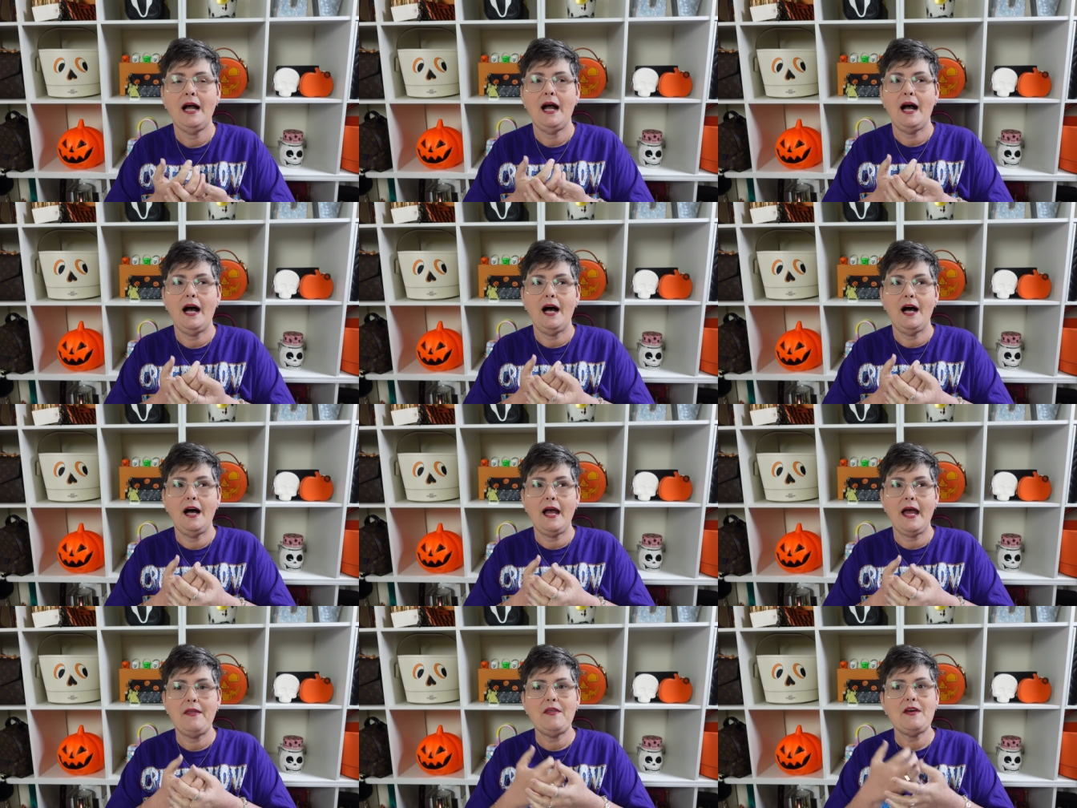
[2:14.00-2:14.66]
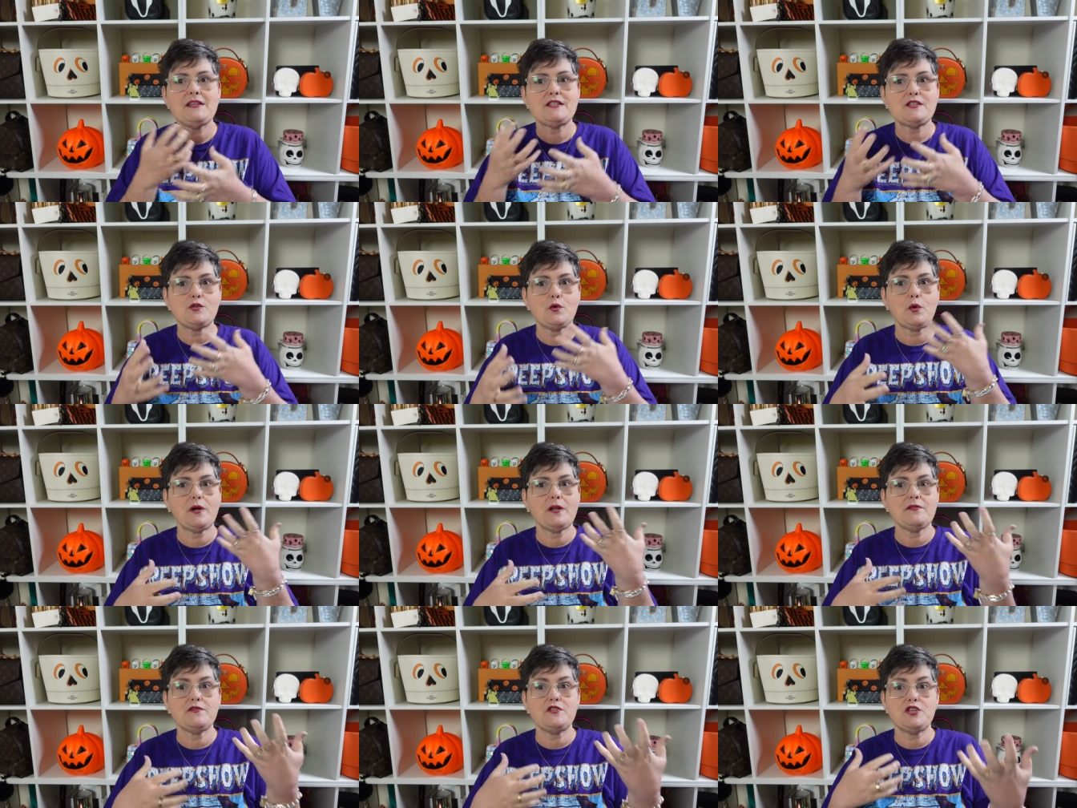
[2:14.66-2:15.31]
and they
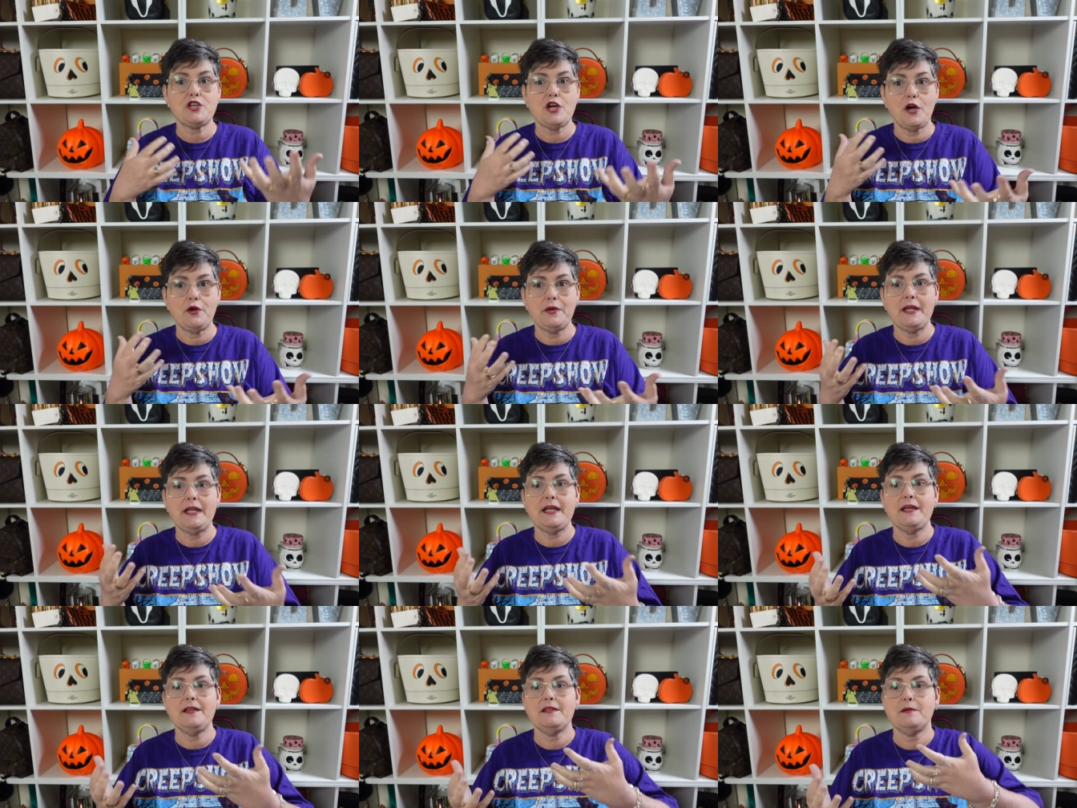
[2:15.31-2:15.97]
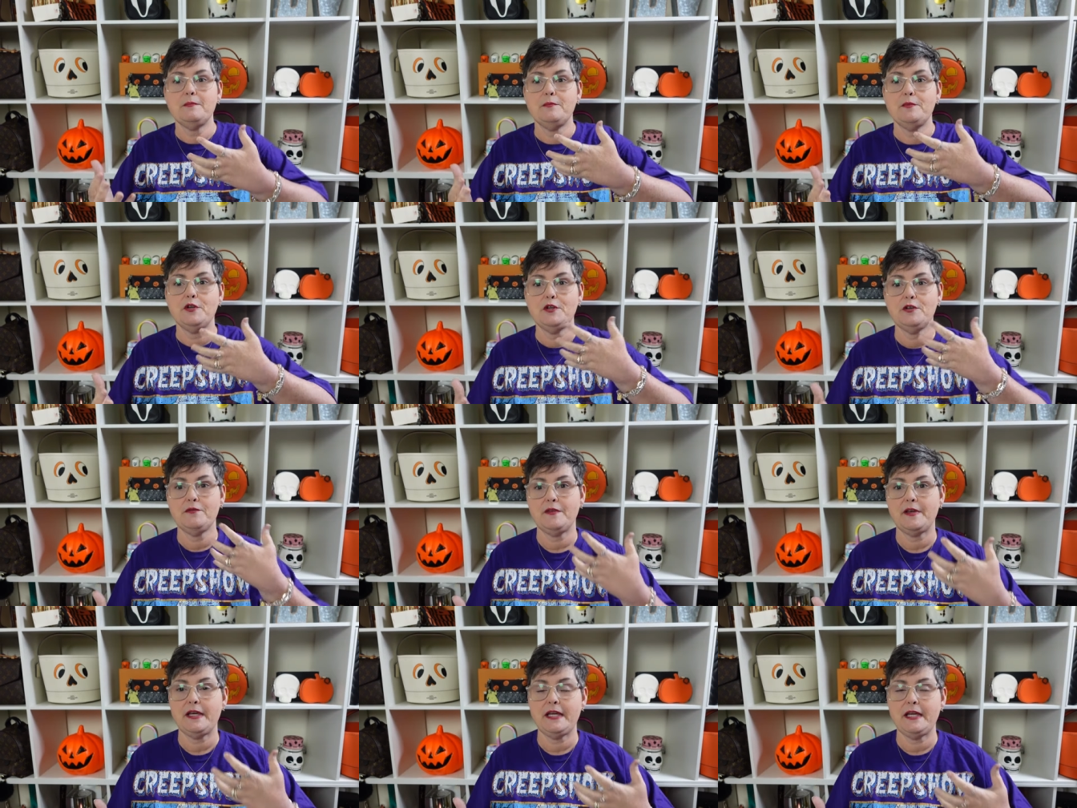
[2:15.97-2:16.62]
sort of showed it in the
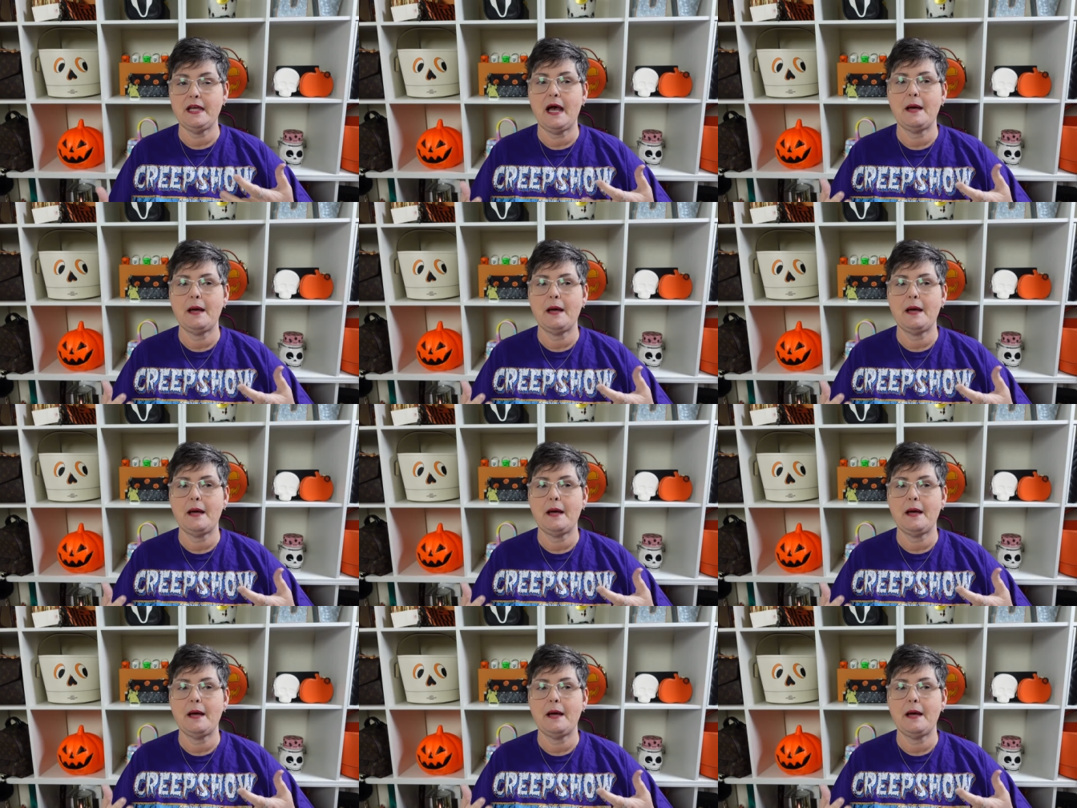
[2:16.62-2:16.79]
movie.